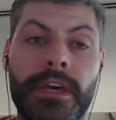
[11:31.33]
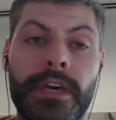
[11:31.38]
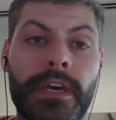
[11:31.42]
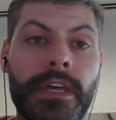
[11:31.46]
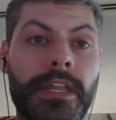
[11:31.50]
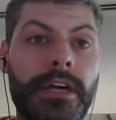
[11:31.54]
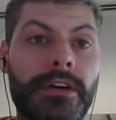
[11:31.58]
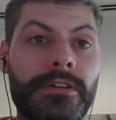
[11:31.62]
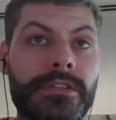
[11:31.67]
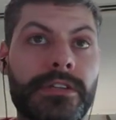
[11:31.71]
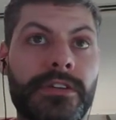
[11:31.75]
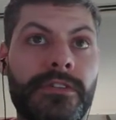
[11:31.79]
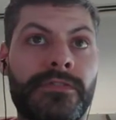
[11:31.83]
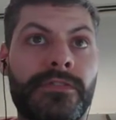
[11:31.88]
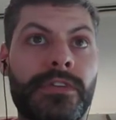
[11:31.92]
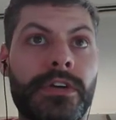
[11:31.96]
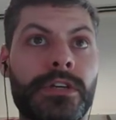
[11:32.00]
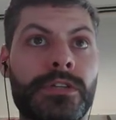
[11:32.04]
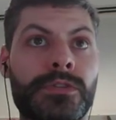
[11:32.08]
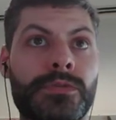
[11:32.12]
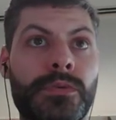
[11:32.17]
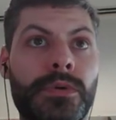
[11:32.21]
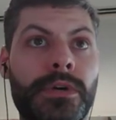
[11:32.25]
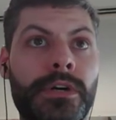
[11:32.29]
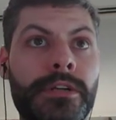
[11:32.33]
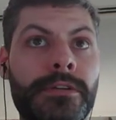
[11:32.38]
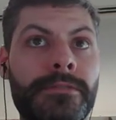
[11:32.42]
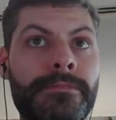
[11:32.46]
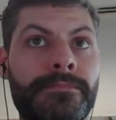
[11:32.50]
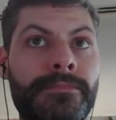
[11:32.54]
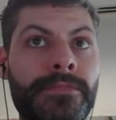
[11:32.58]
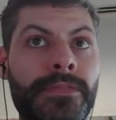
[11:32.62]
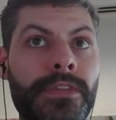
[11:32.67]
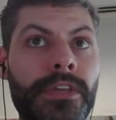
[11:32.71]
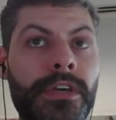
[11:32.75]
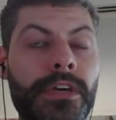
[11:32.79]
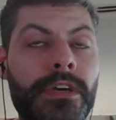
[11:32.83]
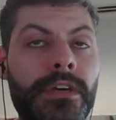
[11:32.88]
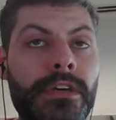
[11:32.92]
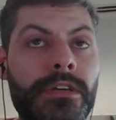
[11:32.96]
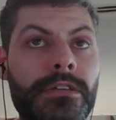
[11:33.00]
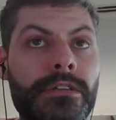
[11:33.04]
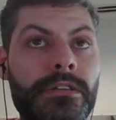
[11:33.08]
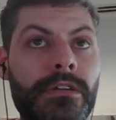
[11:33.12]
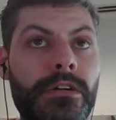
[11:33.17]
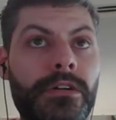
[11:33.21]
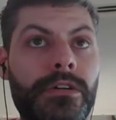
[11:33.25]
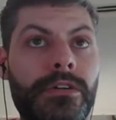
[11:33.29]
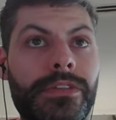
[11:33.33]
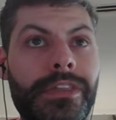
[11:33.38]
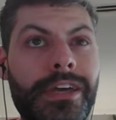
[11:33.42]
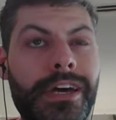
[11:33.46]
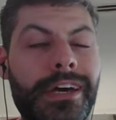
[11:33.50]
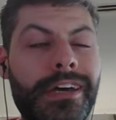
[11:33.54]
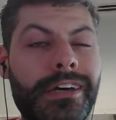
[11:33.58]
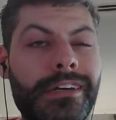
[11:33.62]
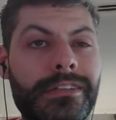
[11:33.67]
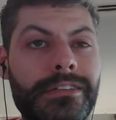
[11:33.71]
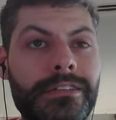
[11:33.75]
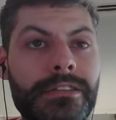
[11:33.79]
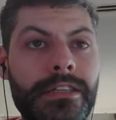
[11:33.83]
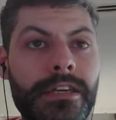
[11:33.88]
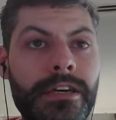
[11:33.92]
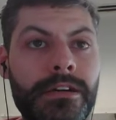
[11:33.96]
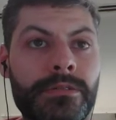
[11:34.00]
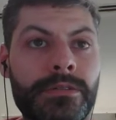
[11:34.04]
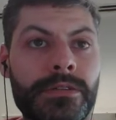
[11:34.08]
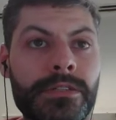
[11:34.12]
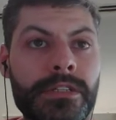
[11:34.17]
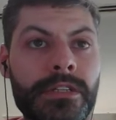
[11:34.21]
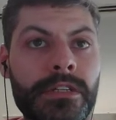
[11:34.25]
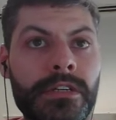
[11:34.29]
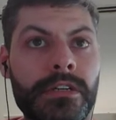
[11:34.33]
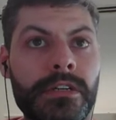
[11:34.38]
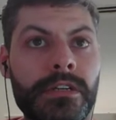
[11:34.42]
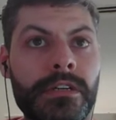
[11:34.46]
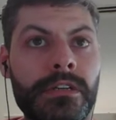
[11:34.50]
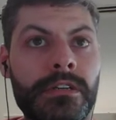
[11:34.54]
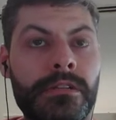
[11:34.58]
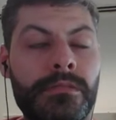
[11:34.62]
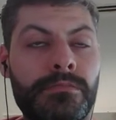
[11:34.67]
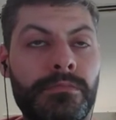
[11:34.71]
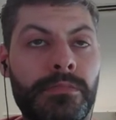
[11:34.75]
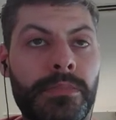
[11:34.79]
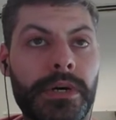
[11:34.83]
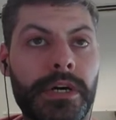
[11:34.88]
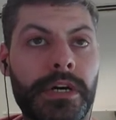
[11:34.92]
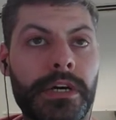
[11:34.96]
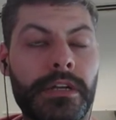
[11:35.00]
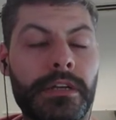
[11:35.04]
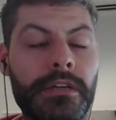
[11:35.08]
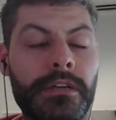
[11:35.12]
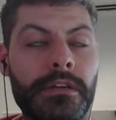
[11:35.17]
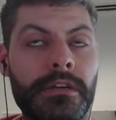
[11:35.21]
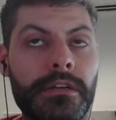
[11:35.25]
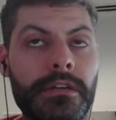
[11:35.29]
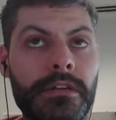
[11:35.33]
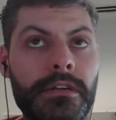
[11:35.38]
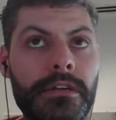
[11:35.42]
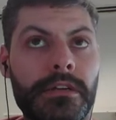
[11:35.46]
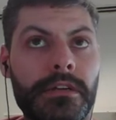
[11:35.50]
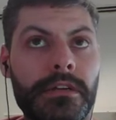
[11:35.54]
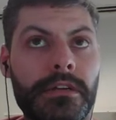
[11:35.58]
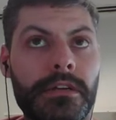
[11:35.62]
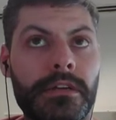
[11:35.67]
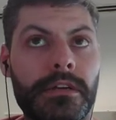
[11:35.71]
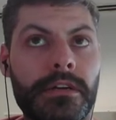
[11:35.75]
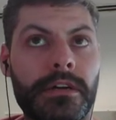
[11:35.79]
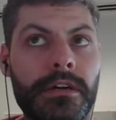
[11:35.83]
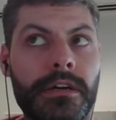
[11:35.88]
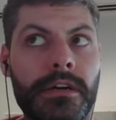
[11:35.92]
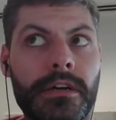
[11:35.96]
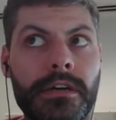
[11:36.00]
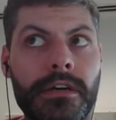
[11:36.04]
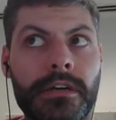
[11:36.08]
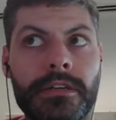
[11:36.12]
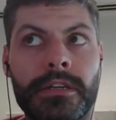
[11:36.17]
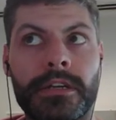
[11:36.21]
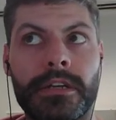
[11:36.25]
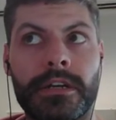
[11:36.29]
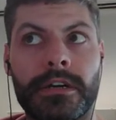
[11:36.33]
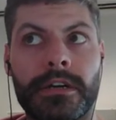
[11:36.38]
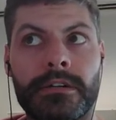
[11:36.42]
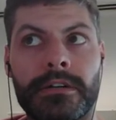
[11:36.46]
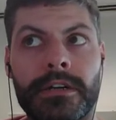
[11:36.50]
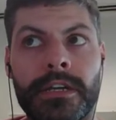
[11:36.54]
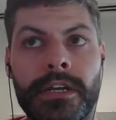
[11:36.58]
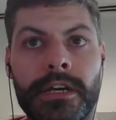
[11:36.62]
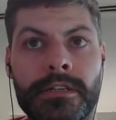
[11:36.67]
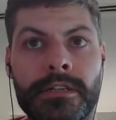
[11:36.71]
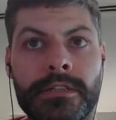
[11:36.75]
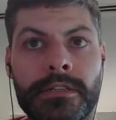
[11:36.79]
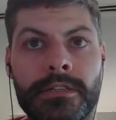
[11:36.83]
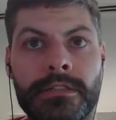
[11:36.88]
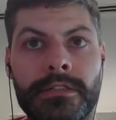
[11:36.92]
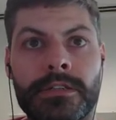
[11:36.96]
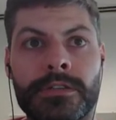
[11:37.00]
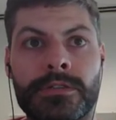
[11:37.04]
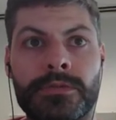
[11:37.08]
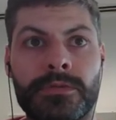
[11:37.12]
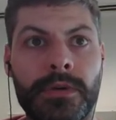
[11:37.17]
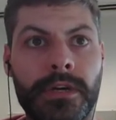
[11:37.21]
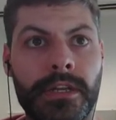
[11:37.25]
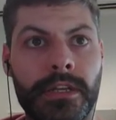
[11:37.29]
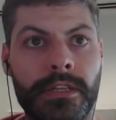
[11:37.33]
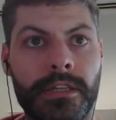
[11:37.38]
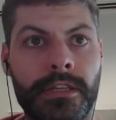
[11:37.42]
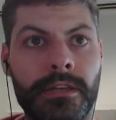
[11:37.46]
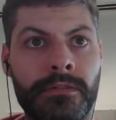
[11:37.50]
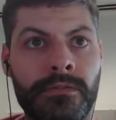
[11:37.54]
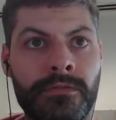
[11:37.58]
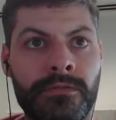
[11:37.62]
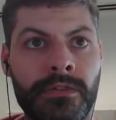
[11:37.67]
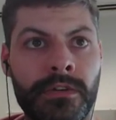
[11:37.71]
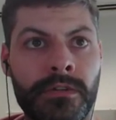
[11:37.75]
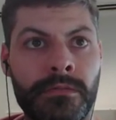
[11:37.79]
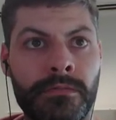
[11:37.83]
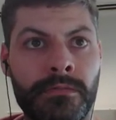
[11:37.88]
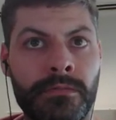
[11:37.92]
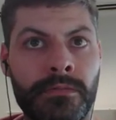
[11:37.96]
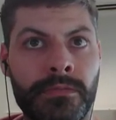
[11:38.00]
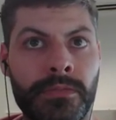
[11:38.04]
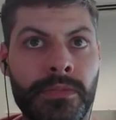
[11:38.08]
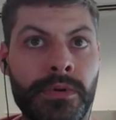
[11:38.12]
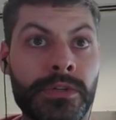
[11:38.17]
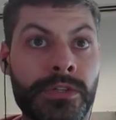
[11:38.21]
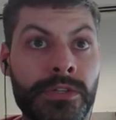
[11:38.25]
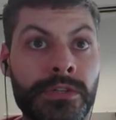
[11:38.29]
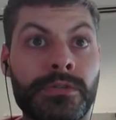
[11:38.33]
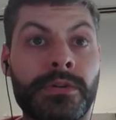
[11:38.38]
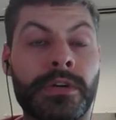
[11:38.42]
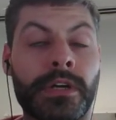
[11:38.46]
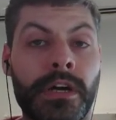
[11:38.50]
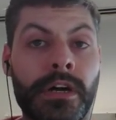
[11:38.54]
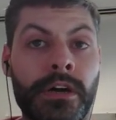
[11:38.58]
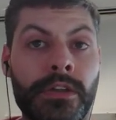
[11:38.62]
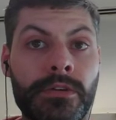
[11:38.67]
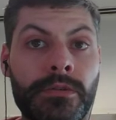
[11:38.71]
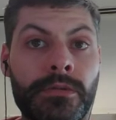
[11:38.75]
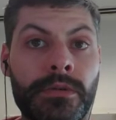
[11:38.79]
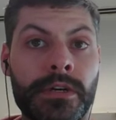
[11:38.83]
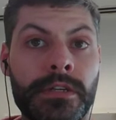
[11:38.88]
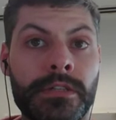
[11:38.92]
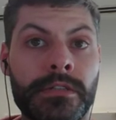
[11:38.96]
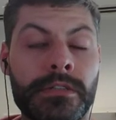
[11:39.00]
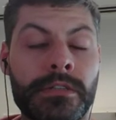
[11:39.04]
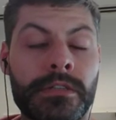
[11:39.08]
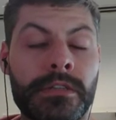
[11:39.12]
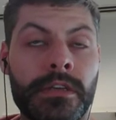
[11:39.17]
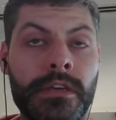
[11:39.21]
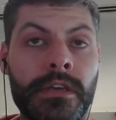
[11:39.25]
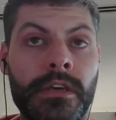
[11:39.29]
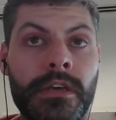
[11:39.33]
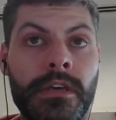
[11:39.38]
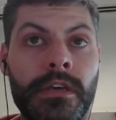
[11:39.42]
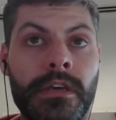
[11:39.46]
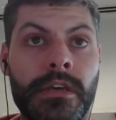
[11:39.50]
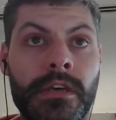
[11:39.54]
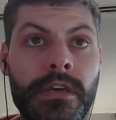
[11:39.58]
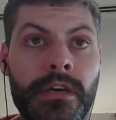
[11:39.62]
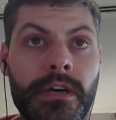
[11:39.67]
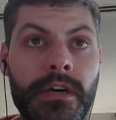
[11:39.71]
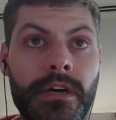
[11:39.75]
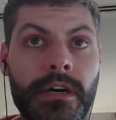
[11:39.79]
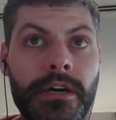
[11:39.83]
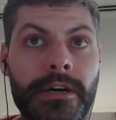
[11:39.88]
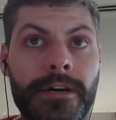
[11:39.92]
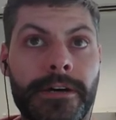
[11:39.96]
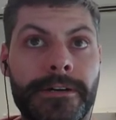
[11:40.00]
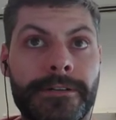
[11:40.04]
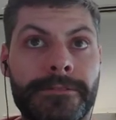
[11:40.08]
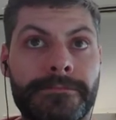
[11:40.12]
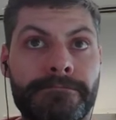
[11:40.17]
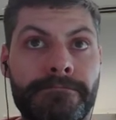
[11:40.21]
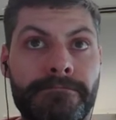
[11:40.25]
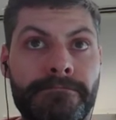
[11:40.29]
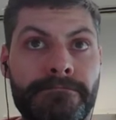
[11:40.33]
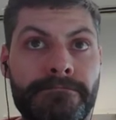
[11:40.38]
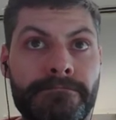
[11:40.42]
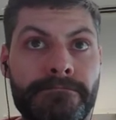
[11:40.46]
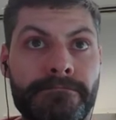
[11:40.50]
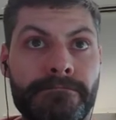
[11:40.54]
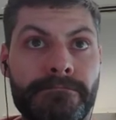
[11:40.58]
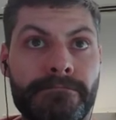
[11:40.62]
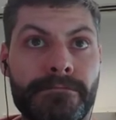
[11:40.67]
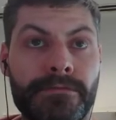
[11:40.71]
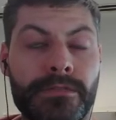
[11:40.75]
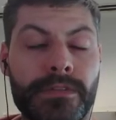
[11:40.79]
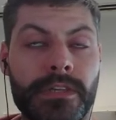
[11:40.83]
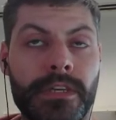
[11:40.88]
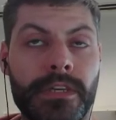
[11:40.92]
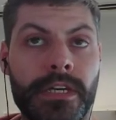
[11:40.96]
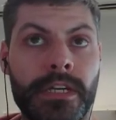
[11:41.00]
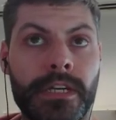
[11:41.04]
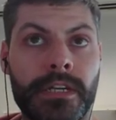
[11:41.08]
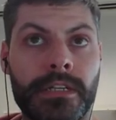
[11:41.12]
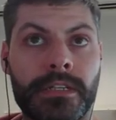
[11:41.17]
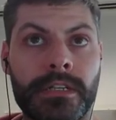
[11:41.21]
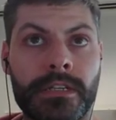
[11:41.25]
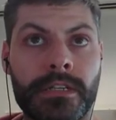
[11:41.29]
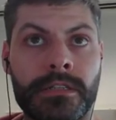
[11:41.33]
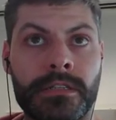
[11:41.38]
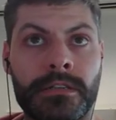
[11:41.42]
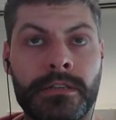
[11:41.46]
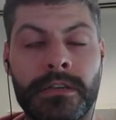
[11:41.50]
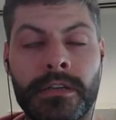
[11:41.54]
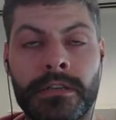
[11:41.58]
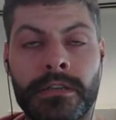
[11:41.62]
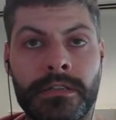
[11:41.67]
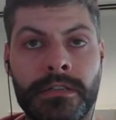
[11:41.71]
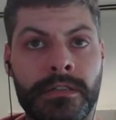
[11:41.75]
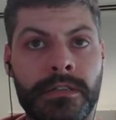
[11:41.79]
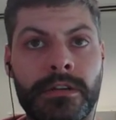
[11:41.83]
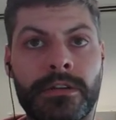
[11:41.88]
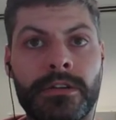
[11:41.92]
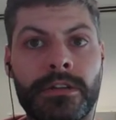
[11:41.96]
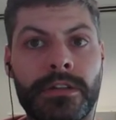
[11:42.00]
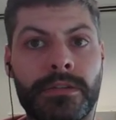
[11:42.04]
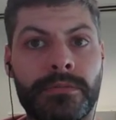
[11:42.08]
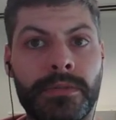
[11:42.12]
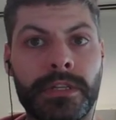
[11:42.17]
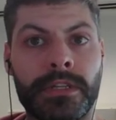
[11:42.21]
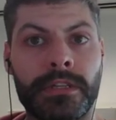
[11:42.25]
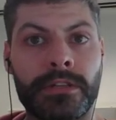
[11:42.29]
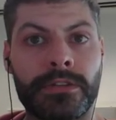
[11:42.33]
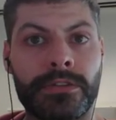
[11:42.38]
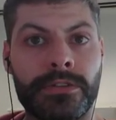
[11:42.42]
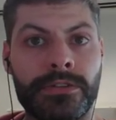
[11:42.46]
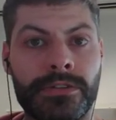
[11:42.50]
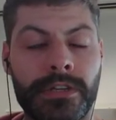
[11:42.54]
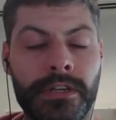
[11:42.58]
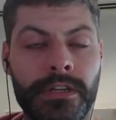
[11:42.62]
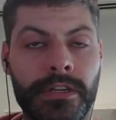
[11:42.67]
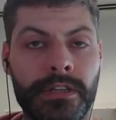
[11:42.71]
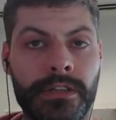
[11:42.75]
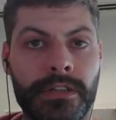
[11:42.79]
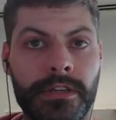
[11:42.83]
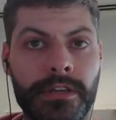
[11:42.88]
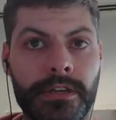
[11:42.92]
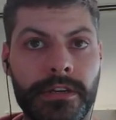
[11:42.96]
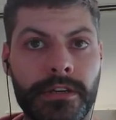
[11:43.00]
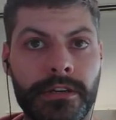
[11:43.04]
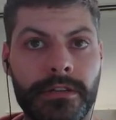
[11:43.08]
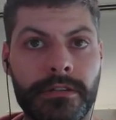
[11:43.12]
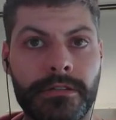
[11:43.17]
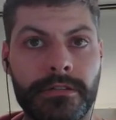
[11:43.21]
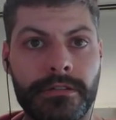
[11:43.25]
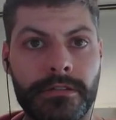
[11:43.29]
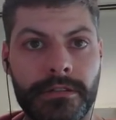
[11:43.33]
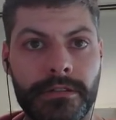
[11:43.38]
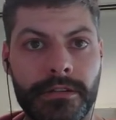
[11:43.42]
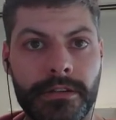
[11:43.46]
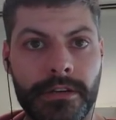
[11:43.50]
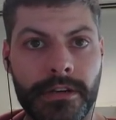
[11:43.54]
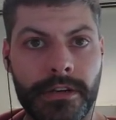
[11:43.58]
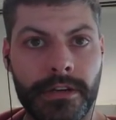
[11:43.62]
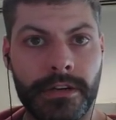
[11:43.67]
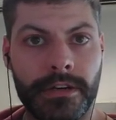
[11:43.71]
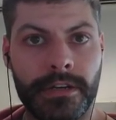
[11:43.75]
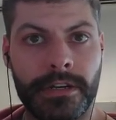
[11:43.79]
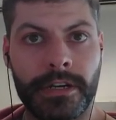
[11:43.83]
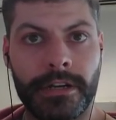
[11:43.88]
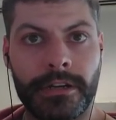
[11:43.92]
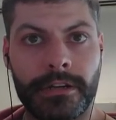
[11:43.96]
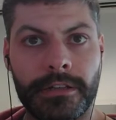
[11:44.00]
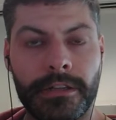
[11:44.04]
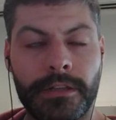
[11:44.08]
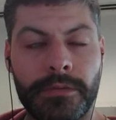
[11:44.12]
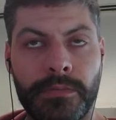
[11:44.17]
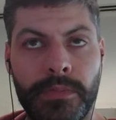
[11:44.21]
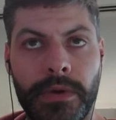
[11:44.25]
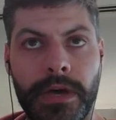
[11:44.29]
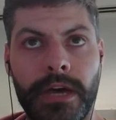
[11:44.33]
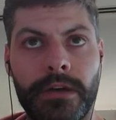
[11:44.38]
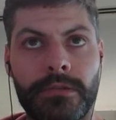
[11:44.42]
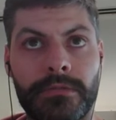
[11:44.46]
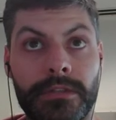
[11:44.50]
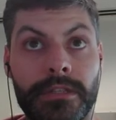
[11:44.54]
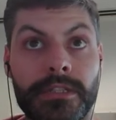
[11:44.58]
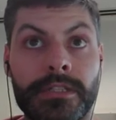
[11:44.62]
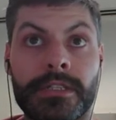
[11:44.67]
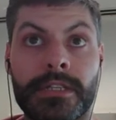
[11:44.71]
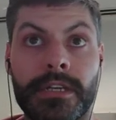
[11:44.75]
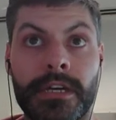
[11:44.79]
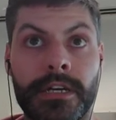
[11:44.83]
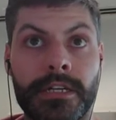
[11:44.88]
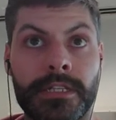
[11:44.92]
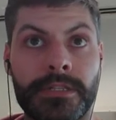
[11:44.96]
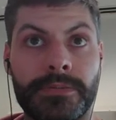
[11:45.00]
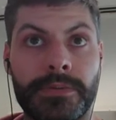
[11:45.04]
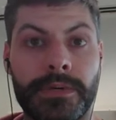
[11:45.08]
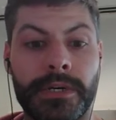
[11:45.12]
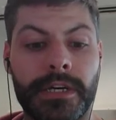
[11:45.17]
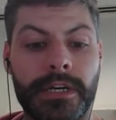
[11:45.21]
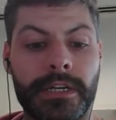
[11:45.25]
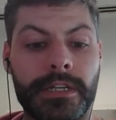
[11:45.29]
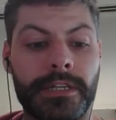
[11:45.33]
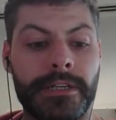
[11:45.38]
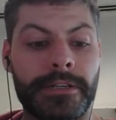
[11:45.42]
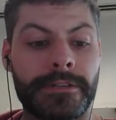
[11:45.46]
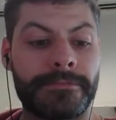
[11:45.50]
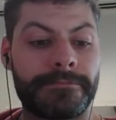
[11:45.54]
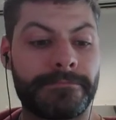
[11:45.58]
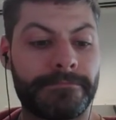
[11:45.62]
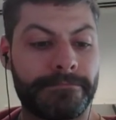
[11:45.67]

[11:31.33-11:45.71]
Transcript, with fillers: That was at phase 1, so that wasn't good, but you know, it hasn't dissuaded them from pursuing other ones, and it doesn't necessarily mean that there's anything inherently bad with the science behind it.